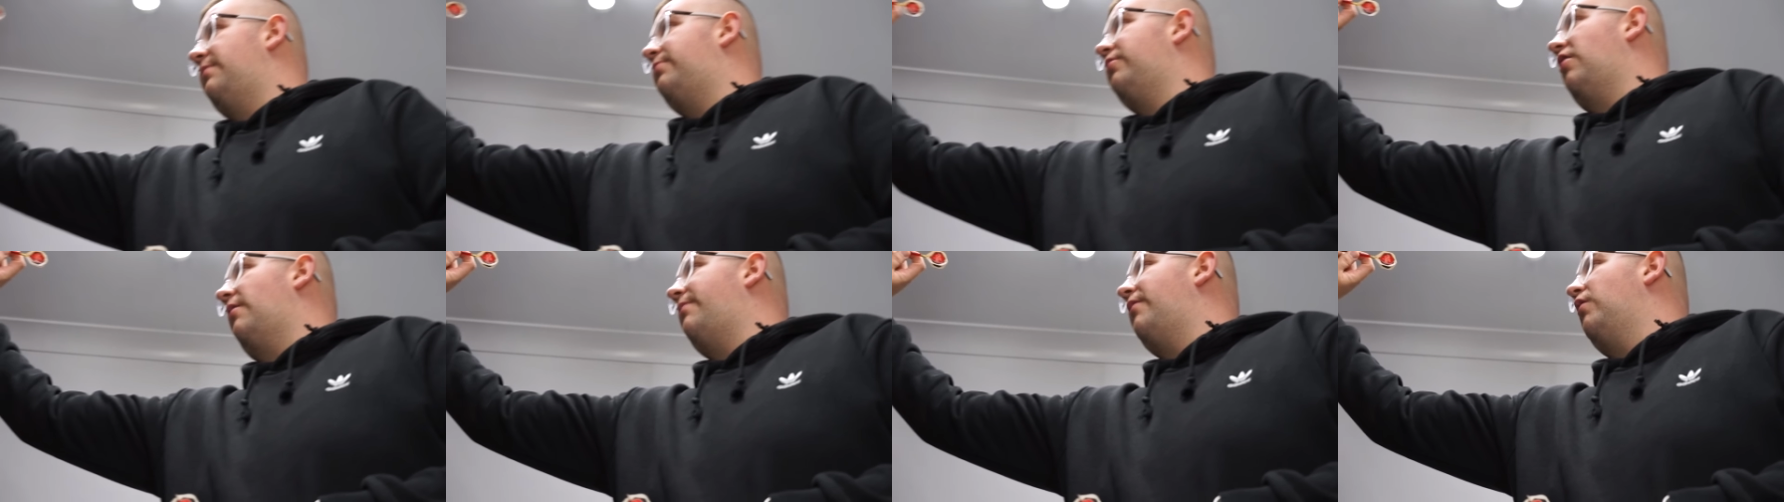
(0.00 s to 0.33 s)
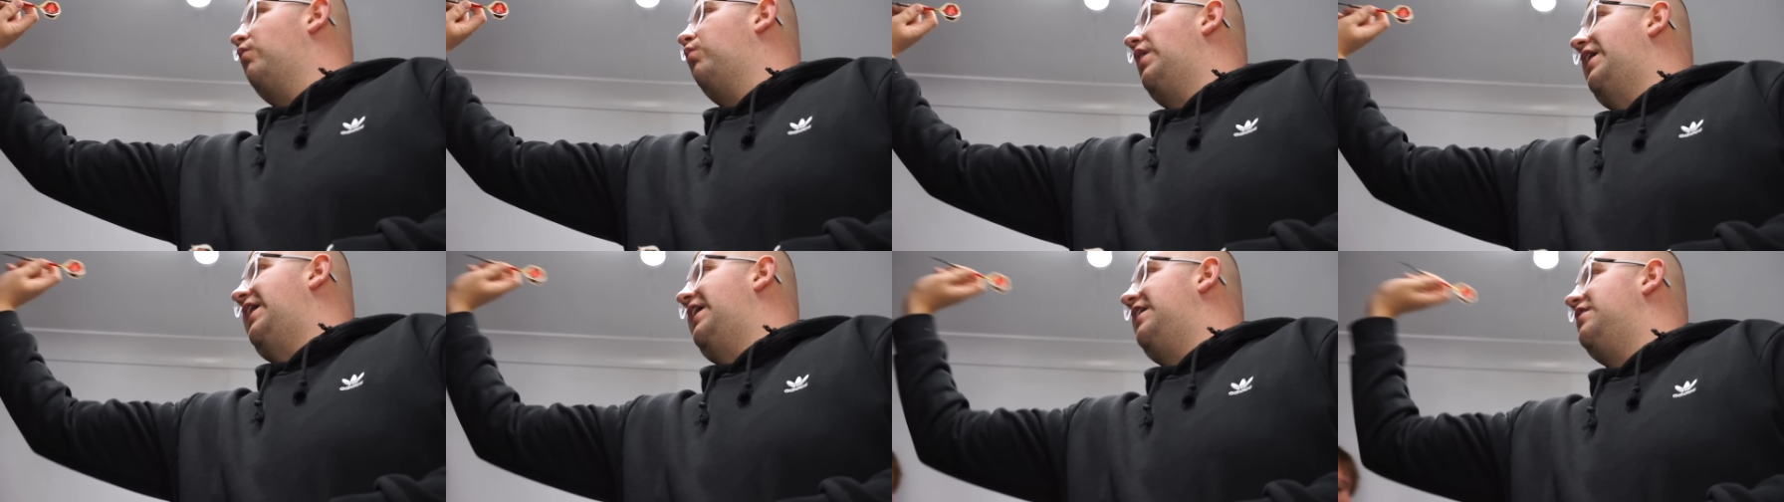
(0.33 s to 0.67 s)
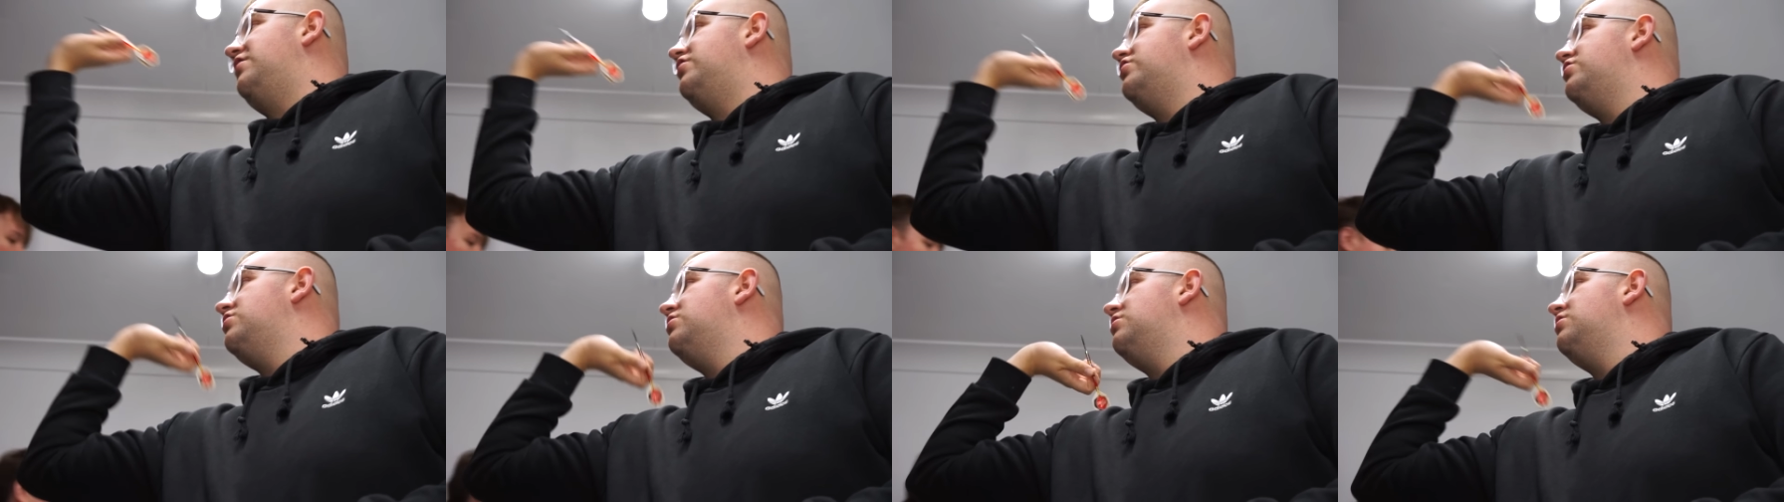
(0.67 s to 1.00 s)
a proper
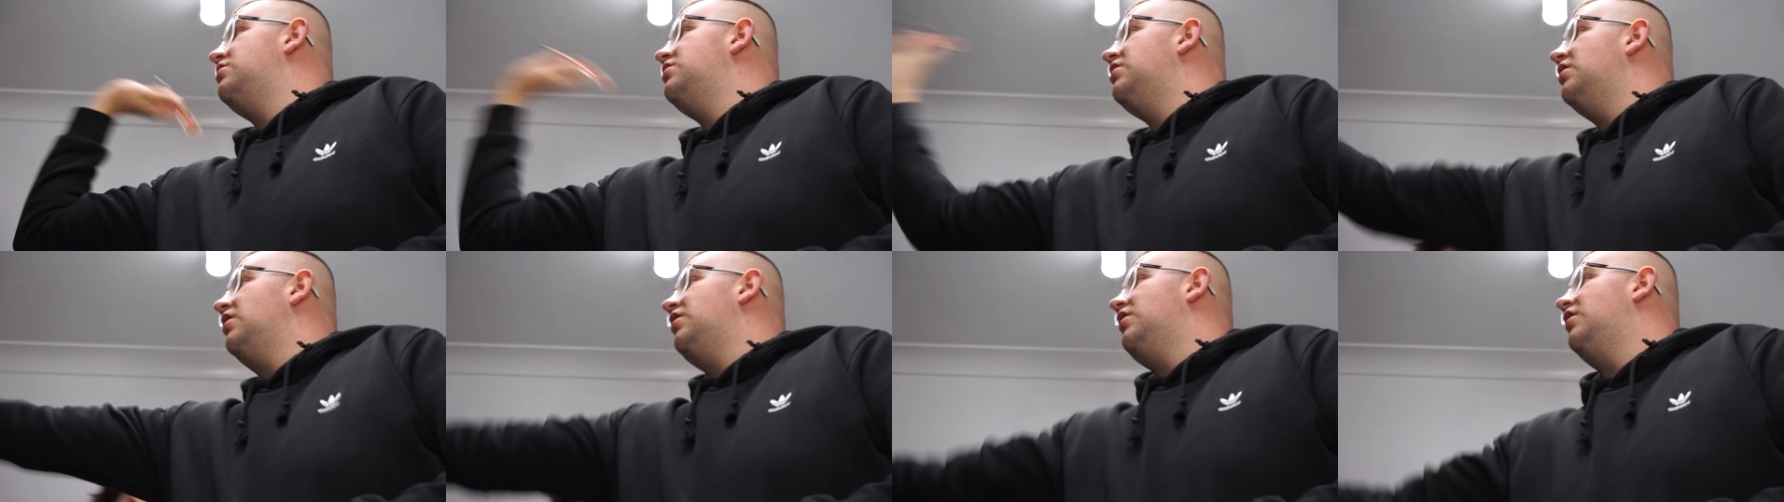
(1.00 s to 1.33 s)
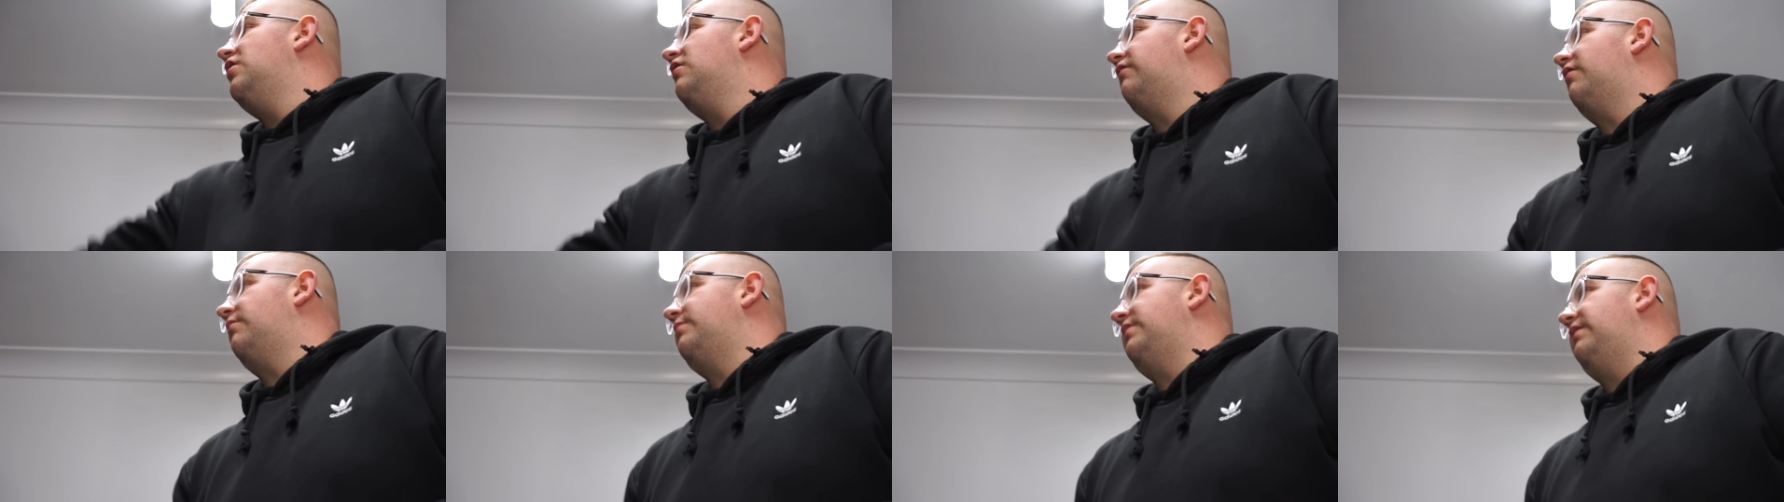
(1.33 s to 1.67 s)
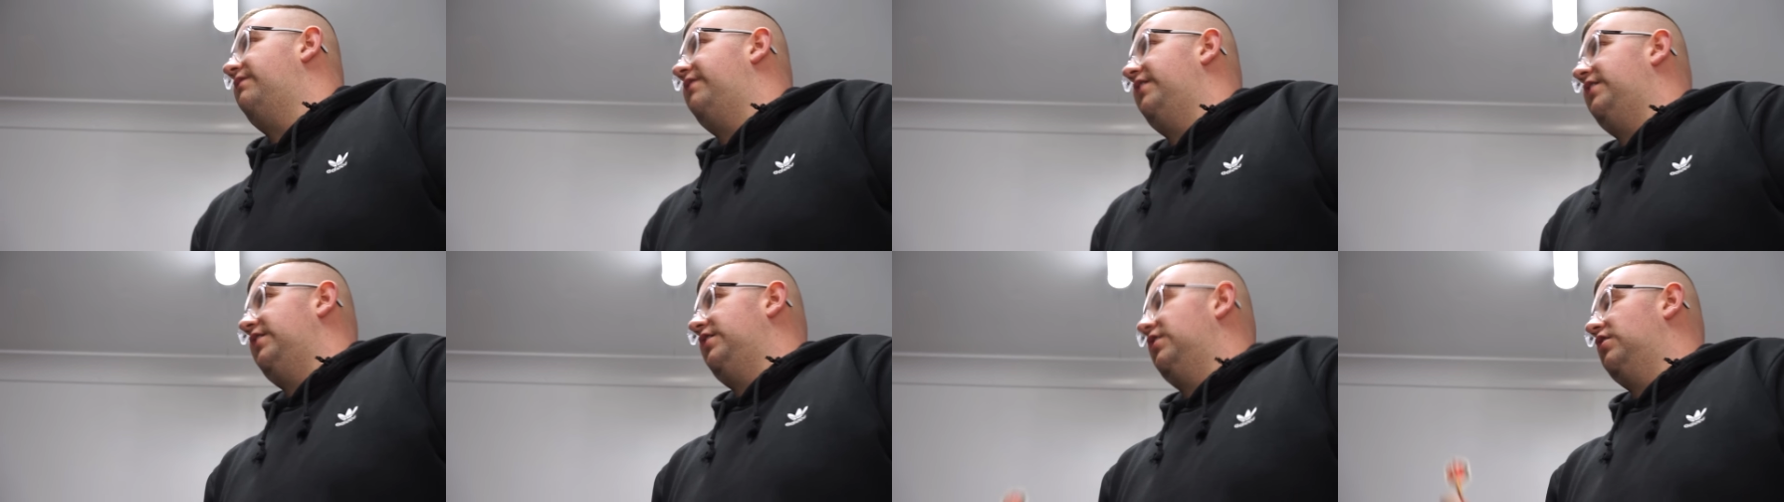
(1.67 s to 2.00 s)
wage from your
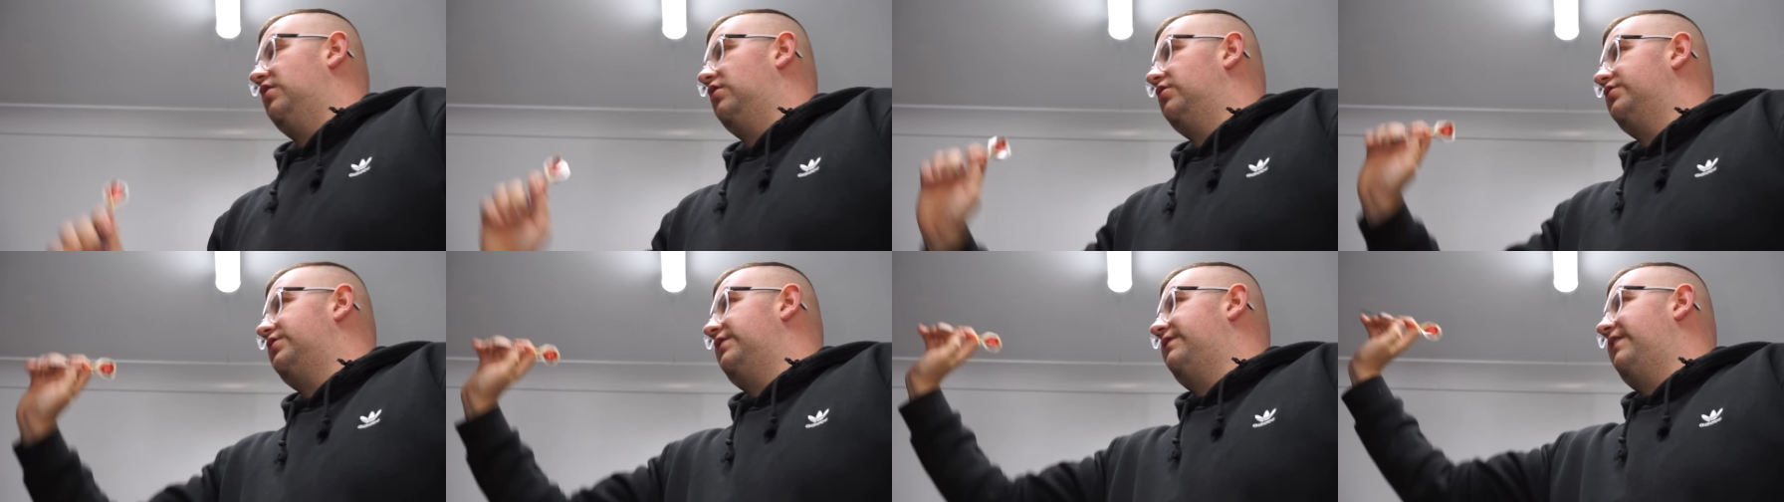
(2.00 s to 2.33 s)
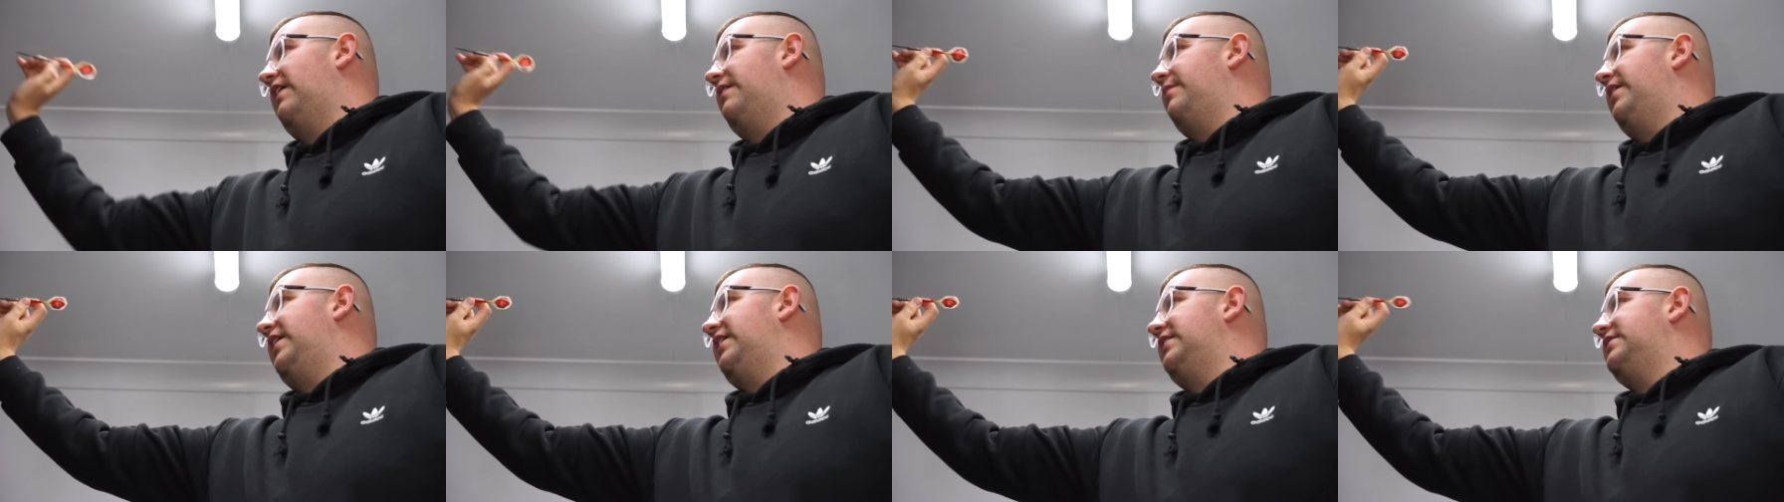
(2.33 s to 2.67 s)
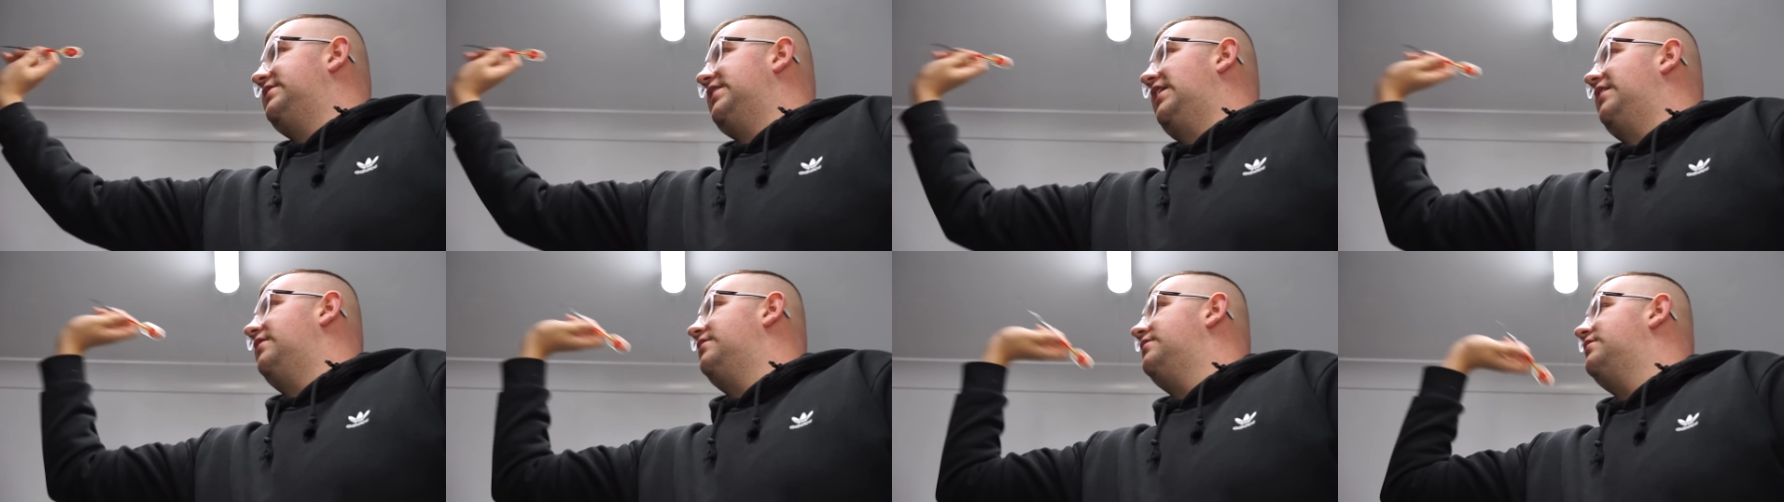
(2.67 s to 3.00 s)
videos, if that makes
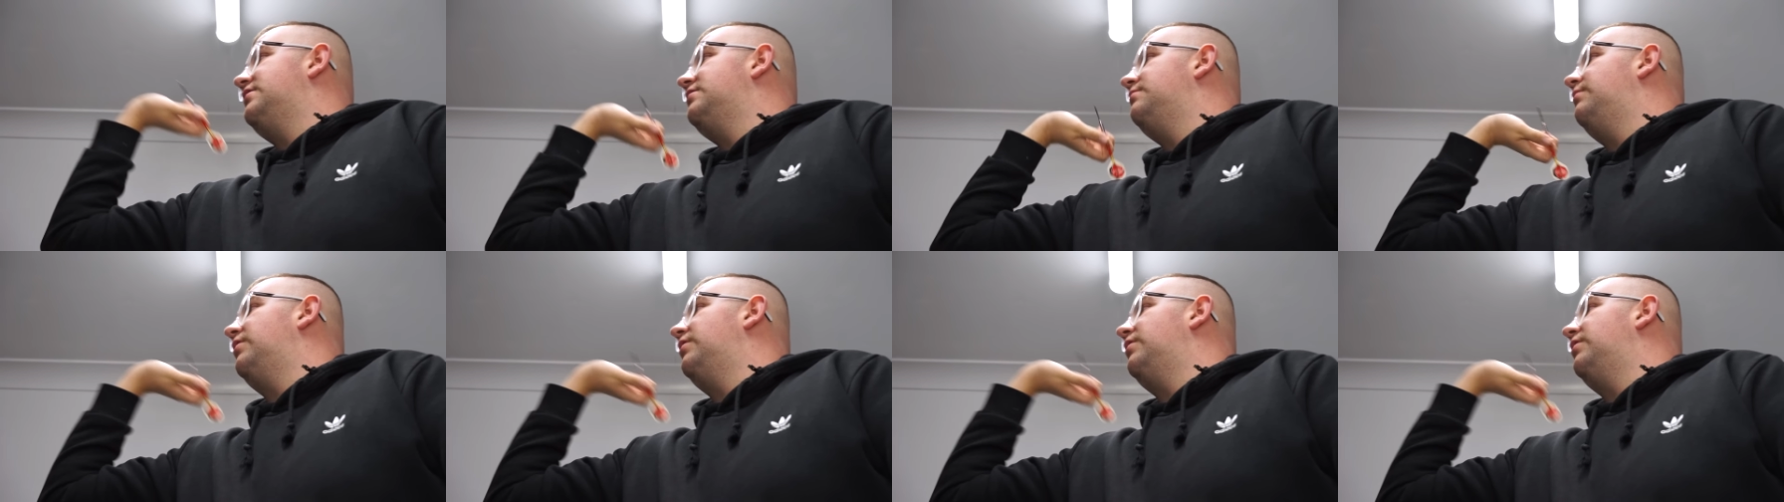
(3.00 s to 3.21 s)
sense,